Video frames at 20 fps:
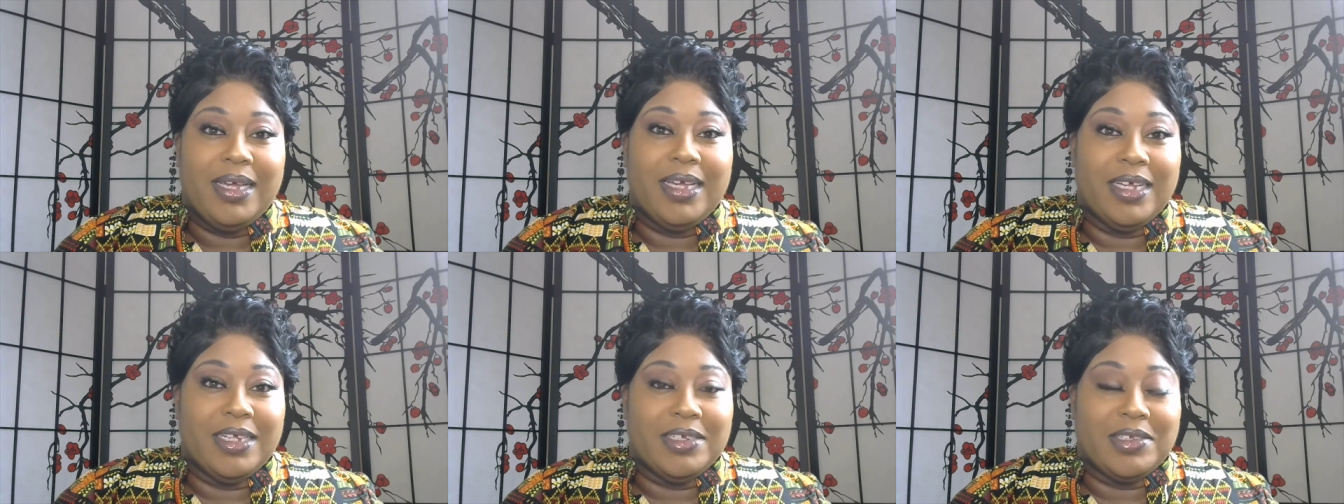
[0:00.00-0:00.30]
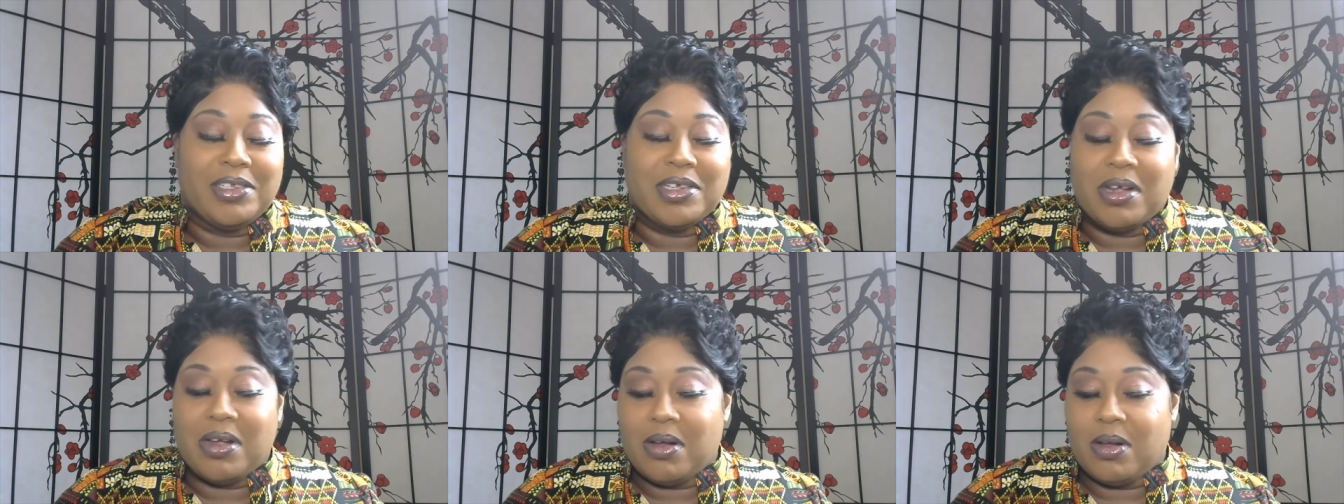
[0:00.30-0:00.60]

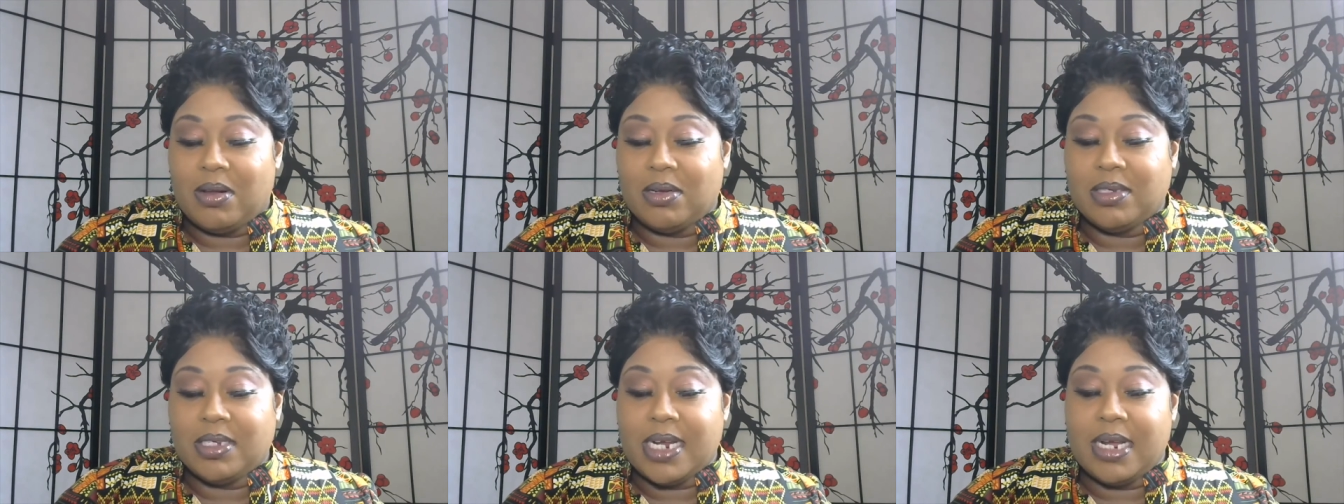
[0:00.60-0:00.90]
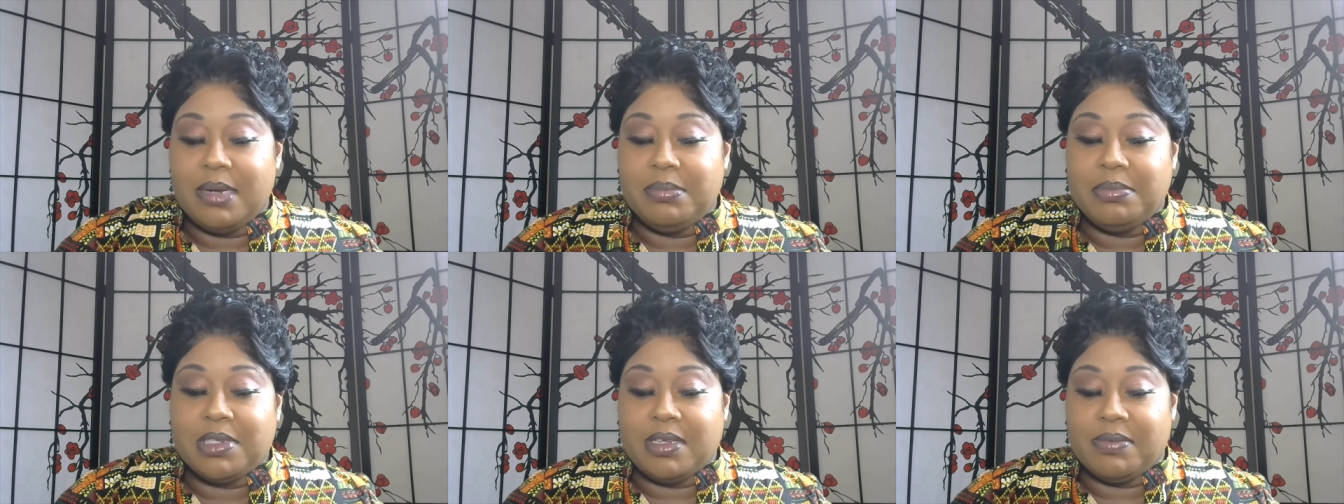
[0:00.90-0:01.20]
into all
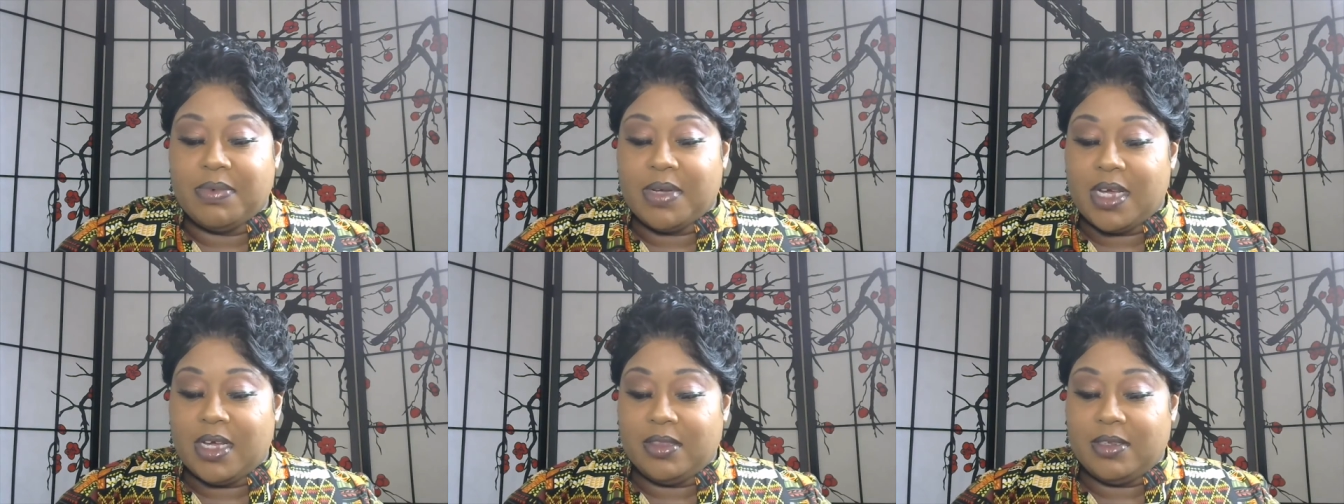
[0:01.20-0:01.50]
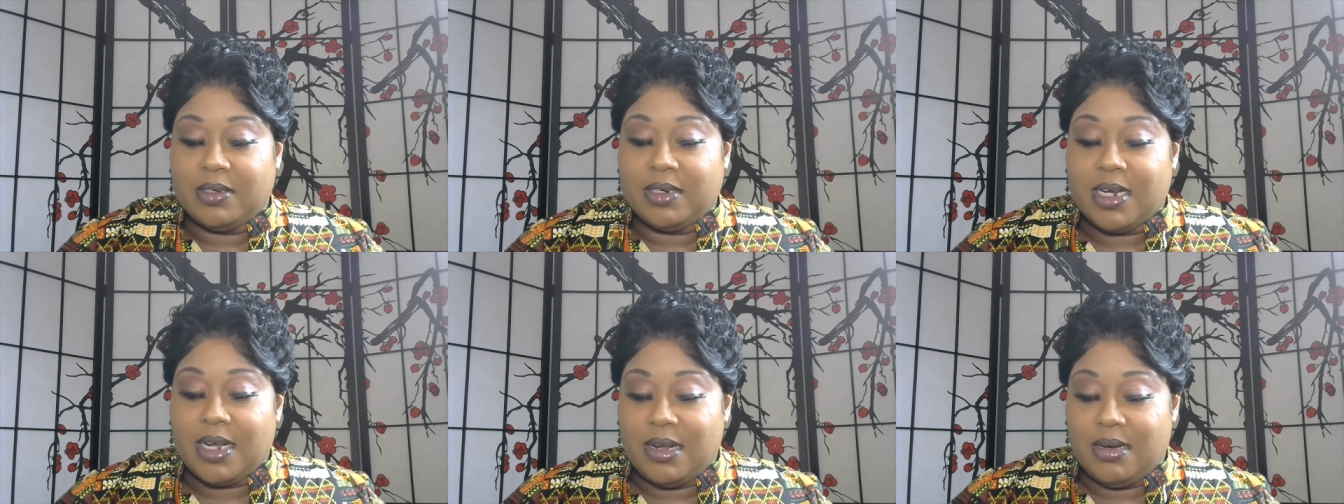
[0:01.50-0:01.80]
types of
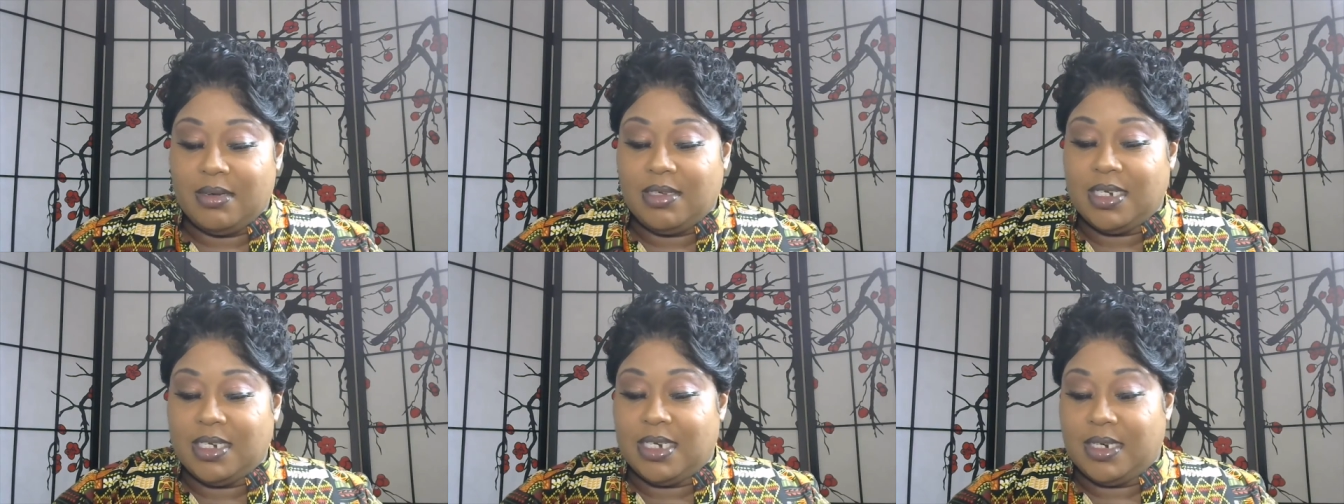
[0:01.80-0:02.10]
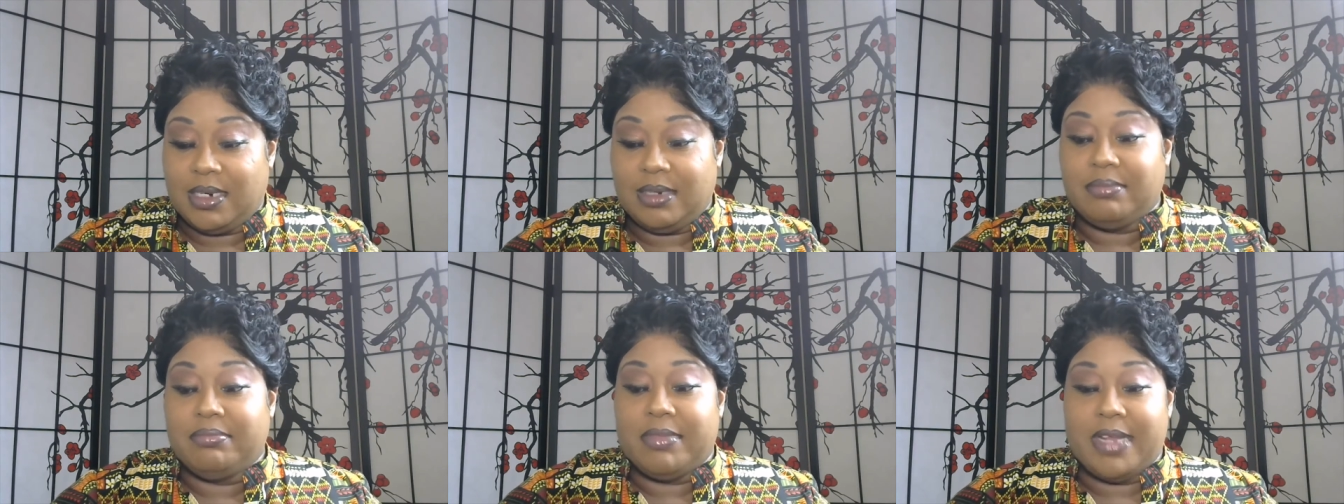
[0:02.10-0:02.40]
other content,
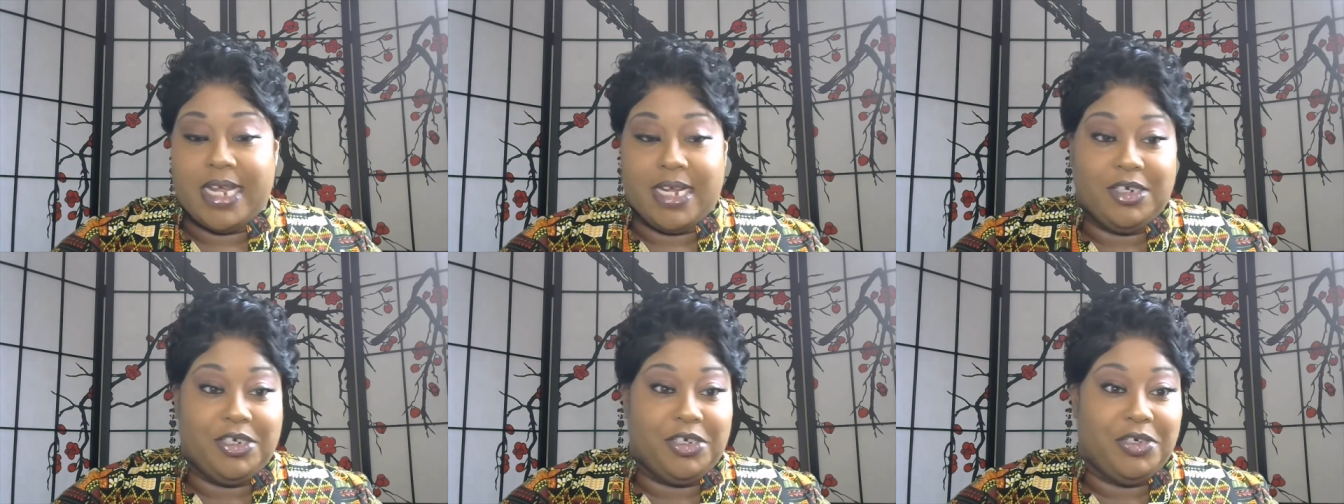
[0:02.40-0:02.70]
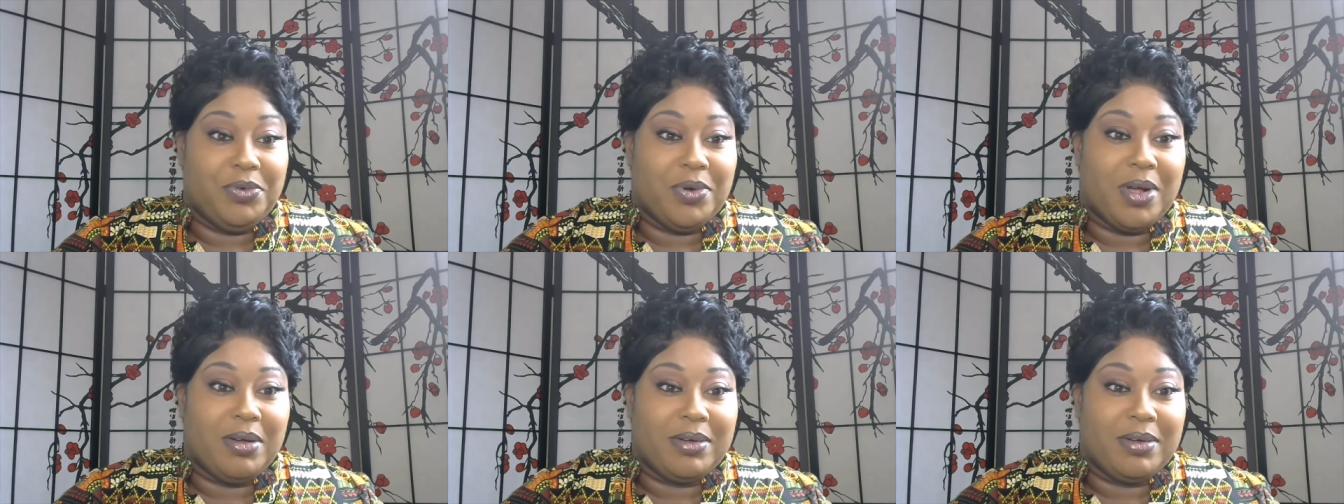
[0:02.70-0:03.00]
as
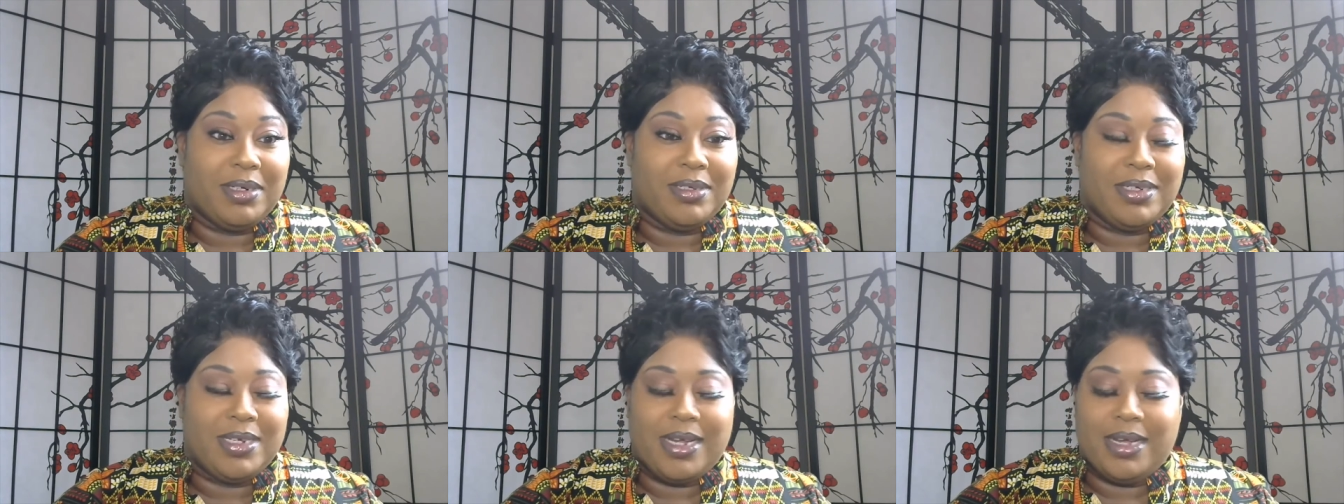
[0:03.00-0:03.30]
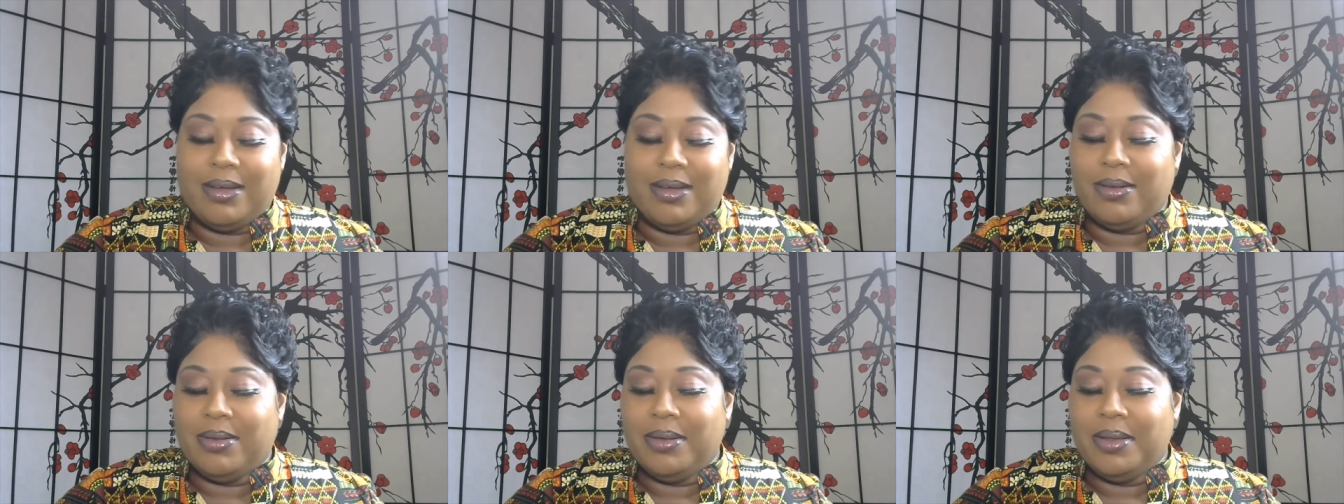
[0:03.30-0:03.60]
you all can
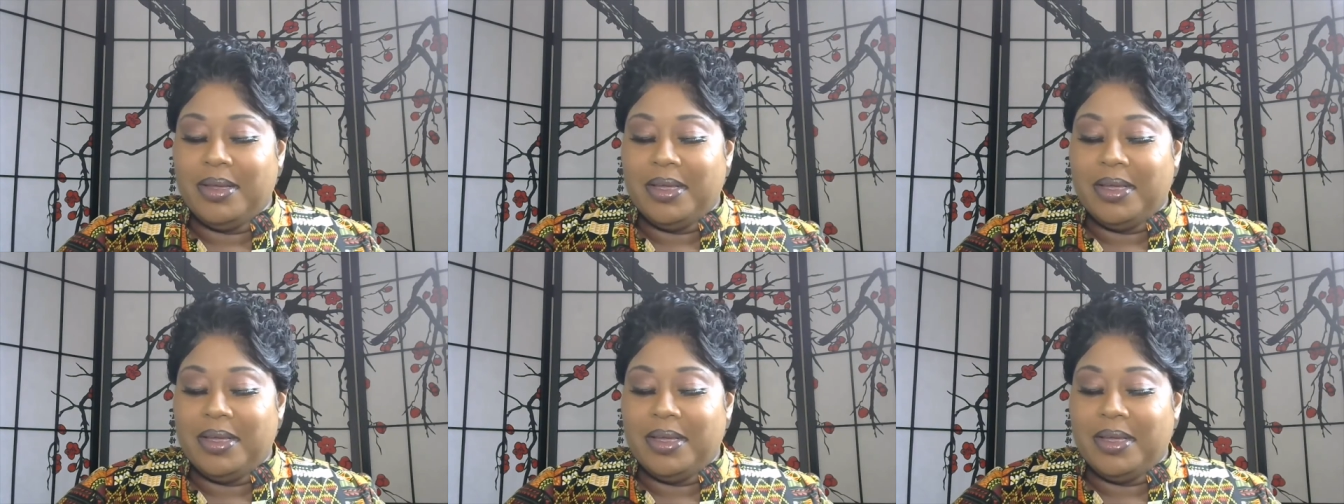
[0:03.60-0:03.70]
tell.